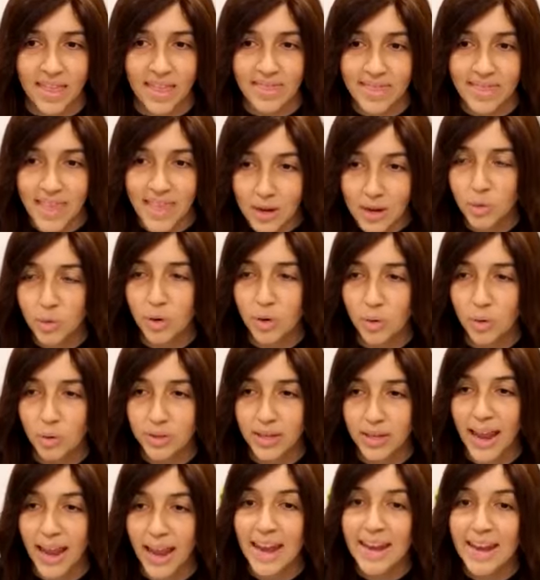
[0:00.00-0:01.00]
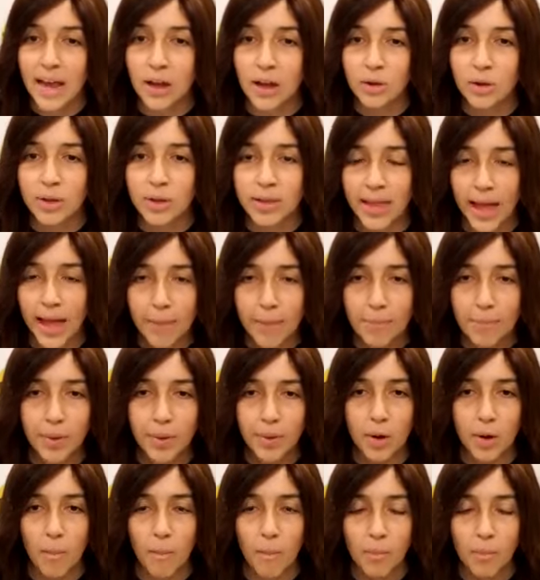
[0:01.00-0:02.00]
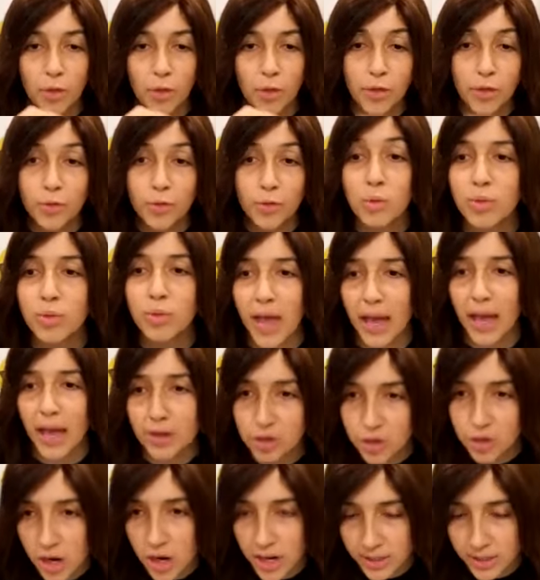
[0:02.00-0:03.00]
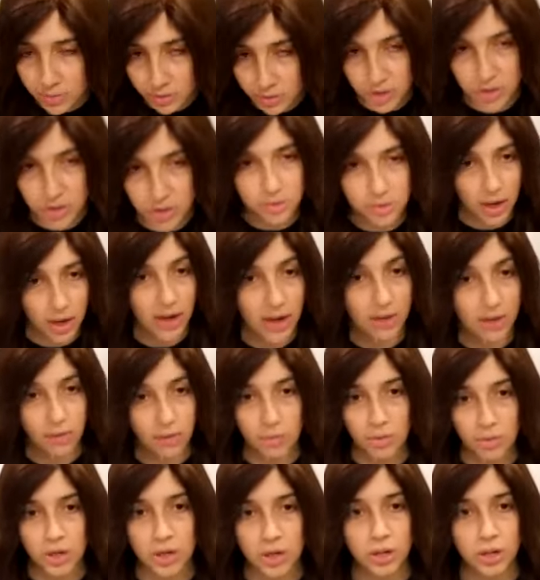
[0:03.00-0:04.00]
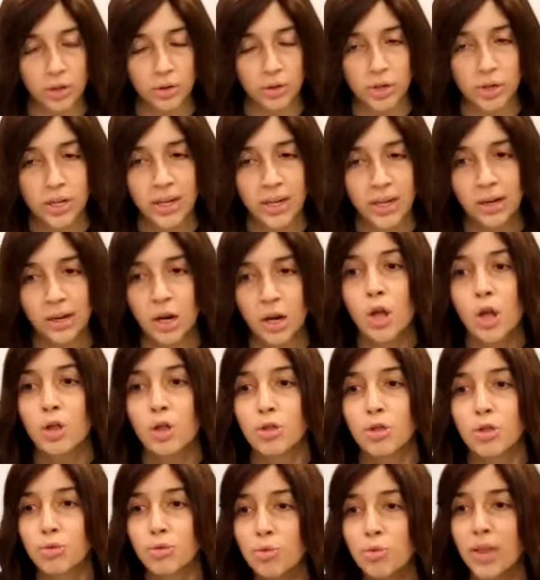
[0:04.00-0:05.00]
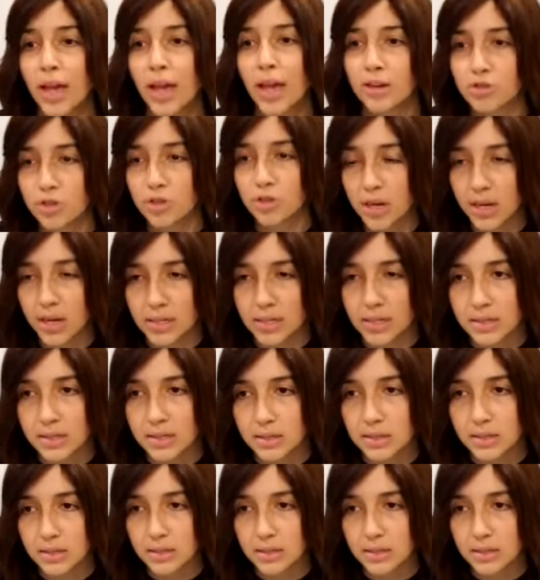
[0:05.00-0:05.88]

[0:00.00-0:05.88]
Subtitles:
Then we're golden. And not only that, but through that trust, which is kind of what we're going to learn here, through that trust,